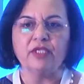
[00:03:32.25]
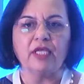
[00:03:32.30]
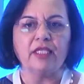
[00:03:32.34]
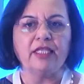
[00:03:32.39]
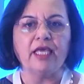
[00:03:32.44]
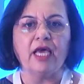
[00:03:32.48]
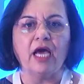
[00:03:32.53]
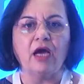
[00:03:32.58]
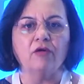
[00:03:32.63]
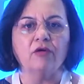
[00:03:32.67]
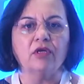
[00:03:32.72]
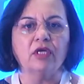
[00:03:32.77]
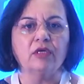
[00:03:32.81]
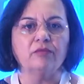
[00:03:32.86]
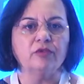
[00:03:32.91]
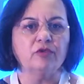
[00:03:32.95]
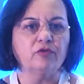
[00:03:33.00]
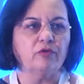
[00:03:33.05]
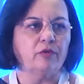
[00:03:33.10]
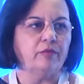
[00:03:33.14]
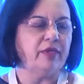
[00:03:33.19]
and the
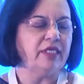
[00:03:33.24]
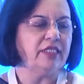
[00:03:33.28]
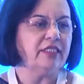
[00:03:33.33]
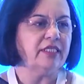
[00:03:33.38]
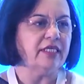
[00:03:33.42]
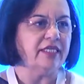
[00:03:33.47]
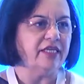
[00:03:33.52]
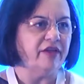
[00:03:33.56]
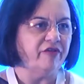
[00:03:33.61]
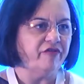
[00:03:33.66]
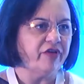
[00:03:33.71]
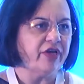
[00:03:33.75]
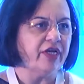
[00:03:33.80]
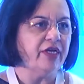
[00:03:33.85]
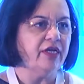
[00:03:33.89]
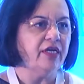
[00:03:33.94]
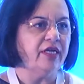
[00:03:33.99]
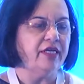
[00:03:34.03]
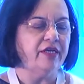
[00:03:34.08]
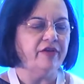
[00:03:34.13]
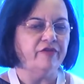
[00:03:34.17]
outcomes would be
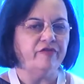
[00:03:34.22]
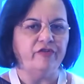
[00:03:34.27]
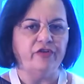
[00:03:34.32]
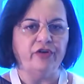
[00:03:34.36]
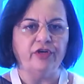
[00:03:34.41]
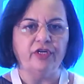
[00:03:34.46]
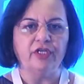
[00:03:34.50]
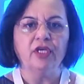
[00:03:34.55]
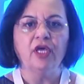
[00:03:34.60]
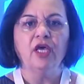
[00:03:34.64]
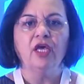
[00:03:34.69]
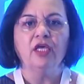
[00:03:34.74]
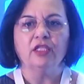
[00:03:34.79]
significantly different,